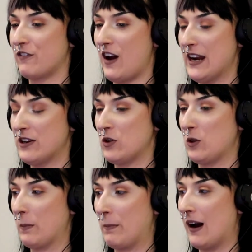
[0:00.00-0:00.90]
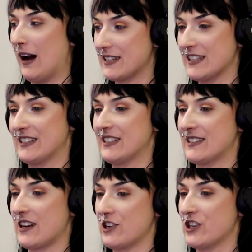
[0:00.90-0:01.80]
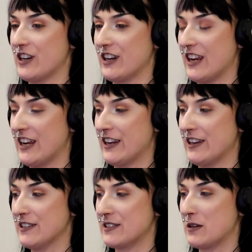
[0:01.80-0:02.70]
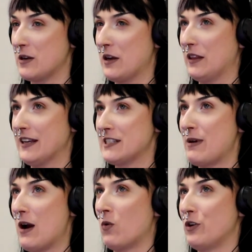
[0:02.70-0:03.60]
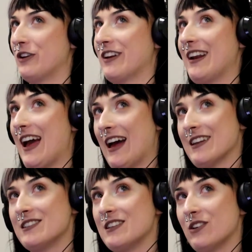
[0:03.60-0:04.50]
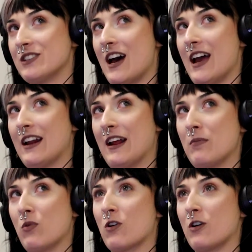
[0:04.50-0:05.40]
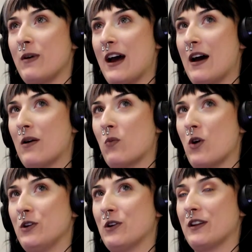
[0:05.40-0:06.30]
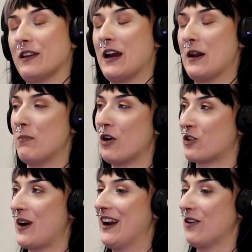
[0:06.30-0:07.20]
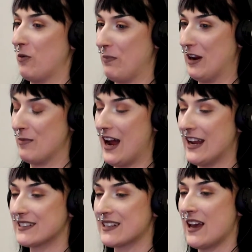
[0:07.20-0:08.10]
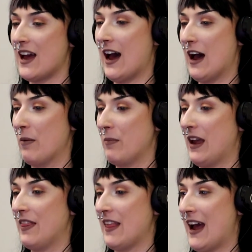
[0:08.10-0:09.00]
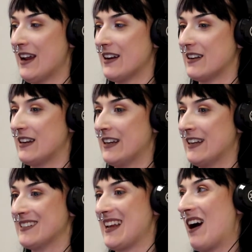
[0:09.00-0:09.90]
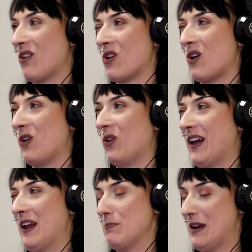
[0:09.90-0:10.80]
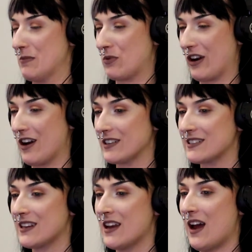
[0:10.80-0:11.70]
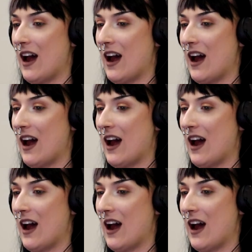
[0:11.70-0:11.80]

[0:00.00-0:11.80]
final part to this discussion is less about what you can add to your diet and more about what you can kind of moderate or minimize. And that is alcohol and meat products.